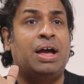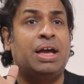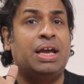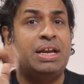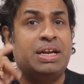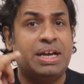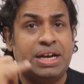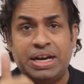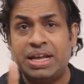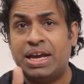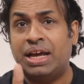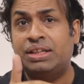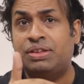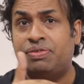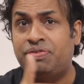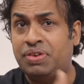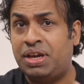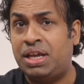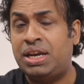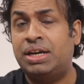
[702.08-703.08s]
in India, the
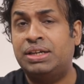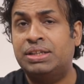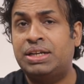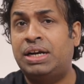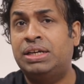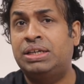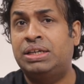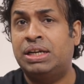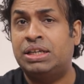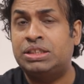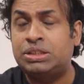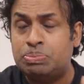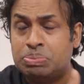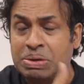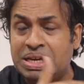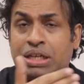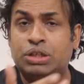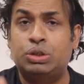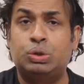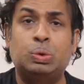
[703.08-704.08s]
variant that is
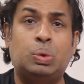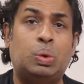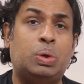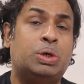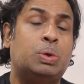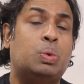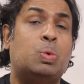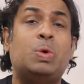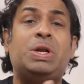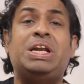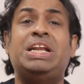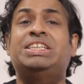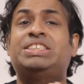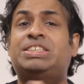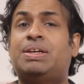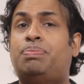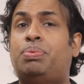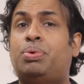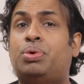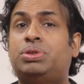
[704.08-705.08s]
being sold only
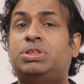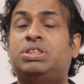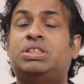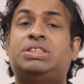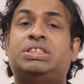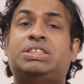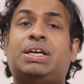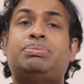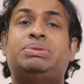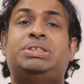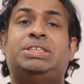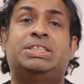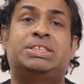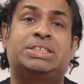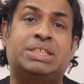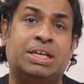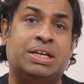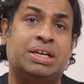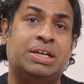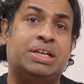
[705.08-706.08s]
supports the
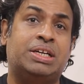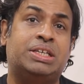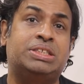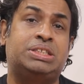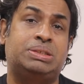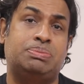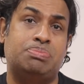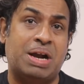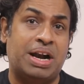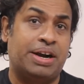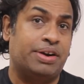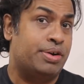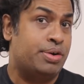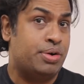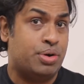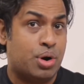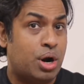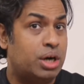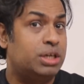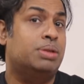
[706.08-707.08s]
sub-6 gigahertz band,
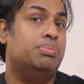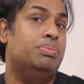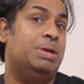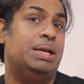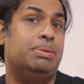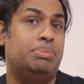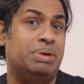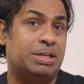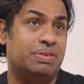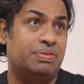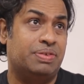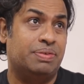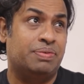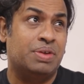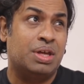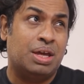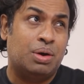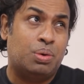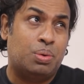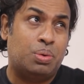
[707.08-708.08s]
not the millimeter wave.
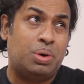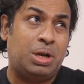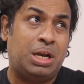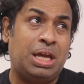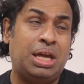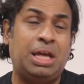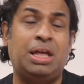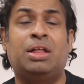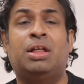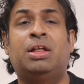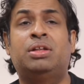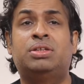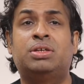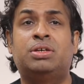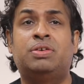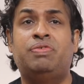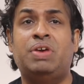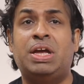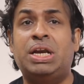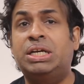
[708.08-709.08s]
Only
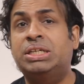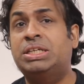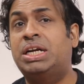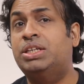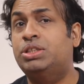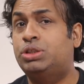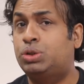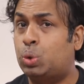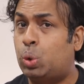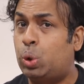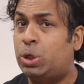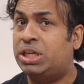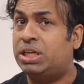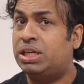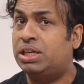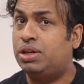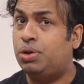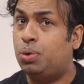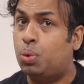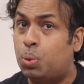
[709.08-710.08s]
the variant that is sold
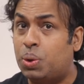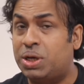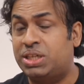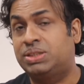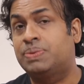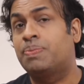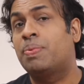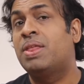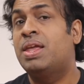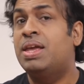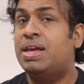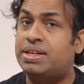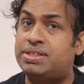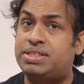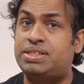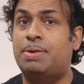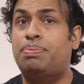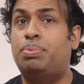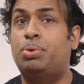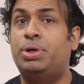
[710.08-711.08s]
in US
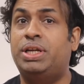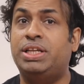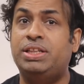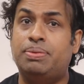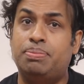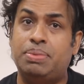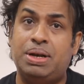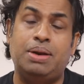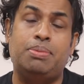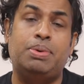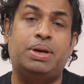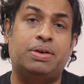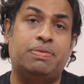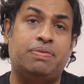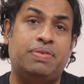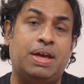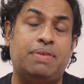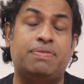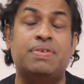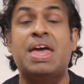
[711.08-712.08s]
is supporting the millimeter
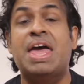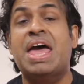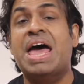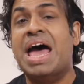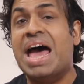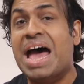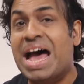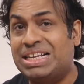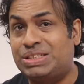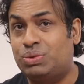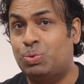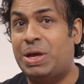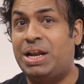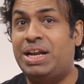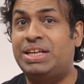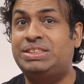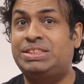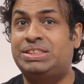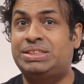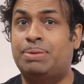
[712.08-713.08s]
wave as well
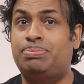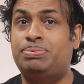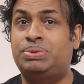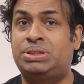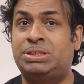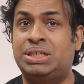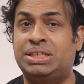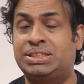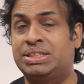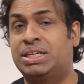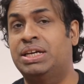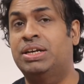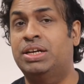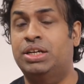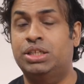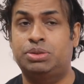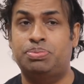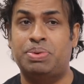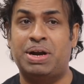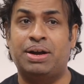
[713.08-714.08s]
as sub-6
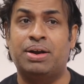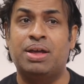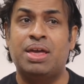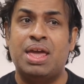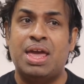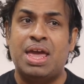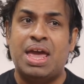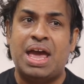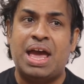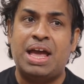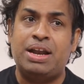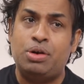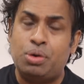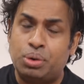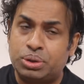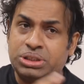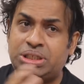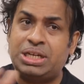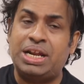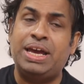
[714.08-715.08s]
gigahertz band. And
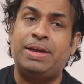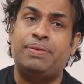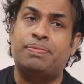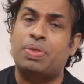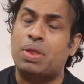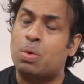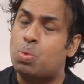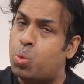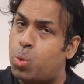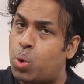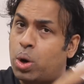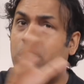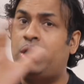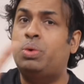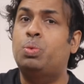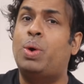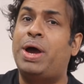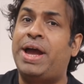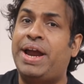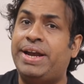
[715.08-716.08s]
looks like
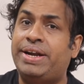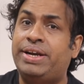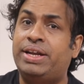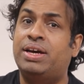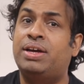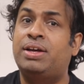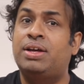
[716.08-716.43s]
worldwide,